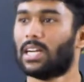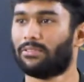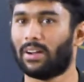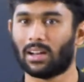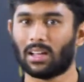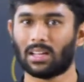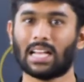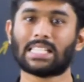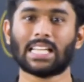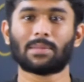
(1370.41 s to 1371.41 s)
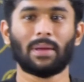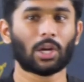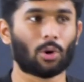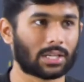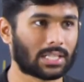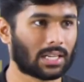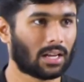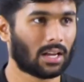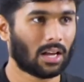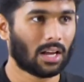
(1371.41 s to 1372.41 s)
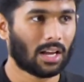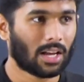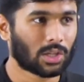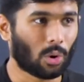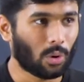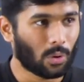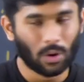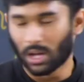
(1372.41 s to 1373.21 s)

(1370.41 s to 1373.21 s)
certified as it is being quashed. So